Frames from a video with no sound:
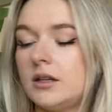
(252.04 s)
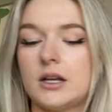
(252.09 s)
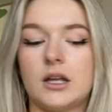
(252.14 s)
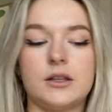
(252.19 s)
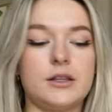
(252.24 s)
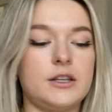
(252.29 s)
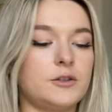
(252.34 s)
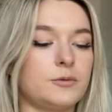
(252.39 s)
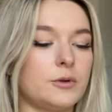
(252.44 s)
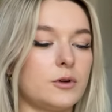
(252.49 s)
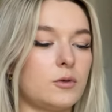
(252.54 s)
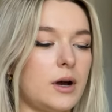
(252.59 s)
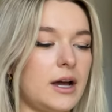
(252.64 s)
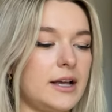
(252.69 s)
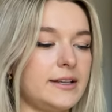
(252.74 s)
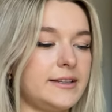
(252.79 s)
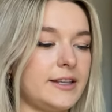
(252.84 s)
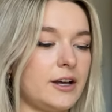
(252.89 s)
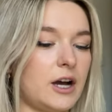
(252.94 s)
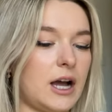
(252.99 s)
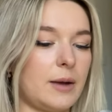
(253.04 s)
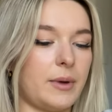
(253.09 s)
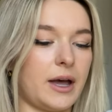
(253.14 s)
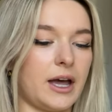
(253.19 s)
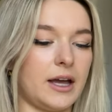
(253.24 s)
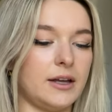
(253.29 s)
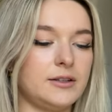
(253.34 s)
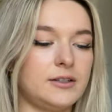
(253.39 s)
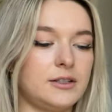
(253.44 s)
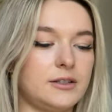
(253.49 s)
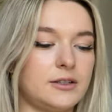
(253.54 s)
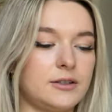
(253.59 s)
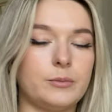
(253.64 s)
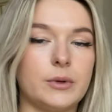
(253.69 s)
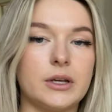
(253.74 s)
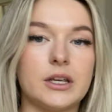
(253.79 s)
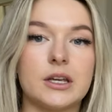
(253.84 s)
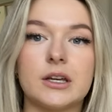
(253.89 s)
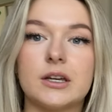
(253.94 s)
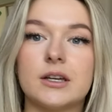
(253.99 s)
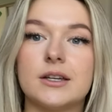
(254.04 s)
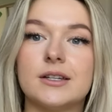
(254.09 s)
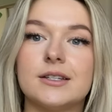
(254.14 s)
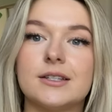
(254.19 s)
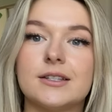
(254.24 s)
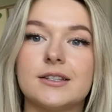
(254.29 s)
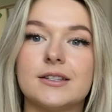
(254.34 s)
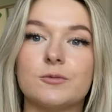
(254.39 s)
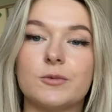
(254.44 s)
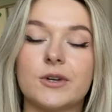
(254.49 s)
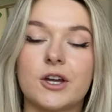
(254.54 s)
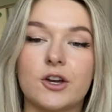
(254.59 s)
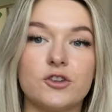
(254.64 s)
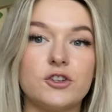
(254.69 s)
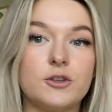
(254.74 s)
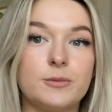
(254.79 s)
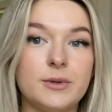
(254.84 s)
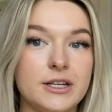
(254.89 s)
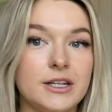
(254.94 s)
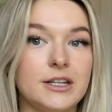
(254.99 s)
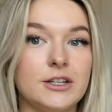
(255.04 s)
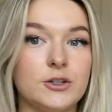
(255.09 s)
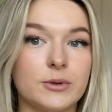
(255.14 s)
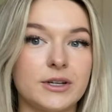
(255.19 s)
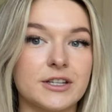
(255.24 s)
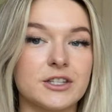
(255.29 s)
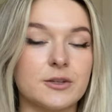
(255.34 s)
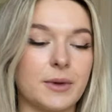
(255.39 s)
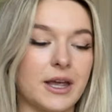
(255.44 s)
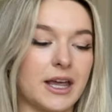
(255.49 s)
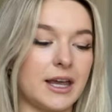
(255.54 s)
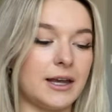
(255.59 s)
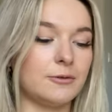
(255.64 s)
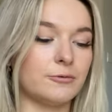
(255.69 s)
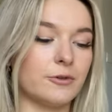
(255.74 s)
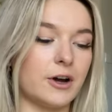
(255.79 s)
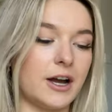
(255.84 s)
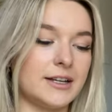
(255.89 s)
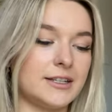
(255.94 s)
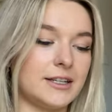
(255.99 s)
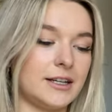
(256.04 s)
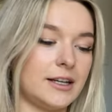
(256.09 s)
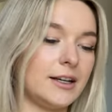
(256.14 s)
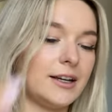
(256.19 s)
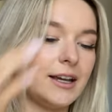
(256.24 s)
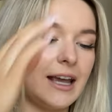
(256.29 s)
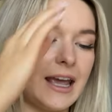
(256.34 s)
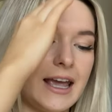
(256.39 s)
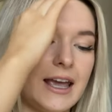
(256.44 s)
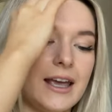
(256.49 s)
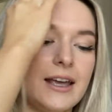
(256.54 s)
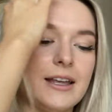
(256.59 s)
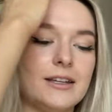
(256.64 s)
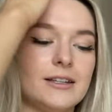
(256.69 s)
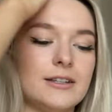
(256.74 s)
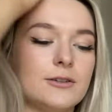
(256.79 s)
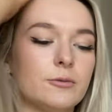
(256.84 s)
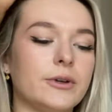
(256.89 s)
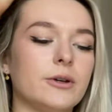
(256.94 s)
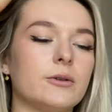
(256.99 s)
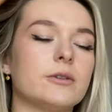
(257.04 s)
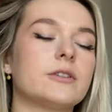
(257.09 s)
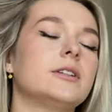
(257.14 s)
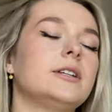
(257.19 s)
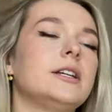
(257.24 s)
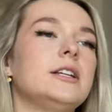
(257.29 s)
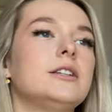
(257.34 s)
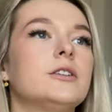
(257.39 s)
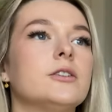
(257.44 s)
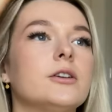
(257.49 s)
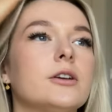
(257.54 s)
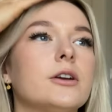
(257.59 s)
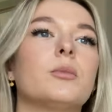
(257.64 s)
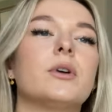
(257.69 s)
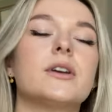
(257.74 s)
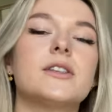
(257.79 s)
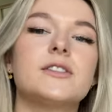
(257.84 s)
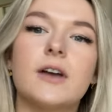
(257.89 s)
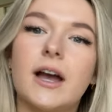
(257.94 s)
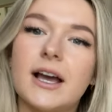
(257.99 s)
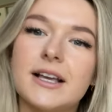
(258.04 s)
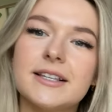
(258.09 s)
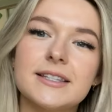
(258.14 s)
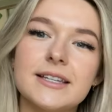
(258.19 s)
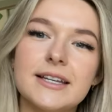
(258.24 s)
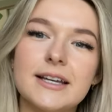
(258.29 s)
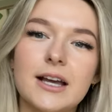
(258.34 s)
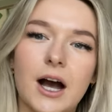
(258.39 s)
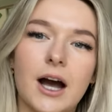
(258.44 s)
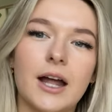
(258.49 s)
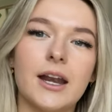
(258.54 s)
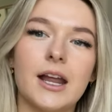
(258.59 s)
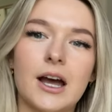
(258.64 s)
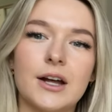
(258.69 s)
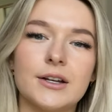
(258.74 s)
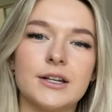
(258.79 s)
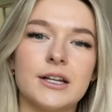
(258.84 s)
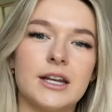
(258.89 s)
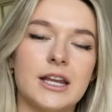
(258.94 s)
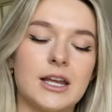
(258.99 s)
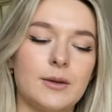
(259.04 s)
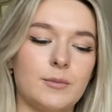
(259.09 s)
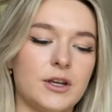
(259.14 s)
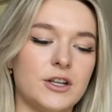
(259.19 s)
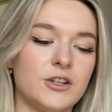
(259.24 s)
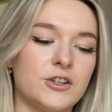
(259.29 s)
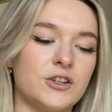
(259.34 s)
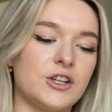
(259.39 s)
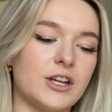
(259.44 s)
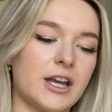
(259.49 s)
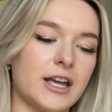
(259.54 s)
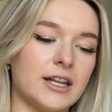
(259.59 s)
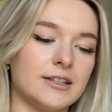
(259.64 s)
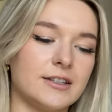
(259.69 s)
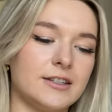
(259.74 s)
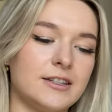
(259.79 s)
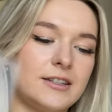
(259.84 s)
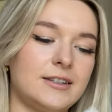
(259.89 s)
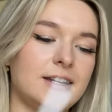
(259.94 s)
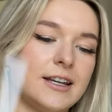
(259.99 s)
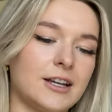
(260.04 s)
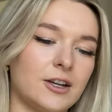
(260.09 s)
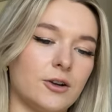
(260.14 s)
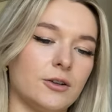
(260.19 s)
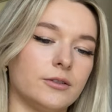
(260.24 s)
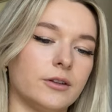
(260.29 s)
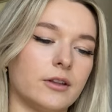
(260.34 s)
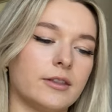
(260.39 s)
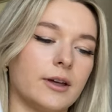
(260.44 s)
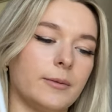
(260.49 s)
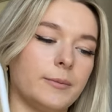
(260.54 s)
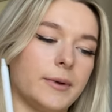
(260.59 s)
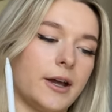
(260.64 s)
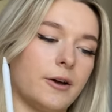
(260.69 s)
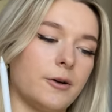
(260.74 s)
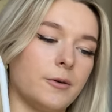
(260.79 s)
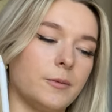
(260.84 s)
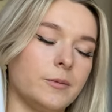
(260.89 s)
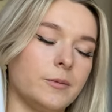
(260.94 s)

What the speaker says: Now this requires the iPad because we're going to be doing some handwriting and we also need to precisely cut out an image and stick it on the thumbnail,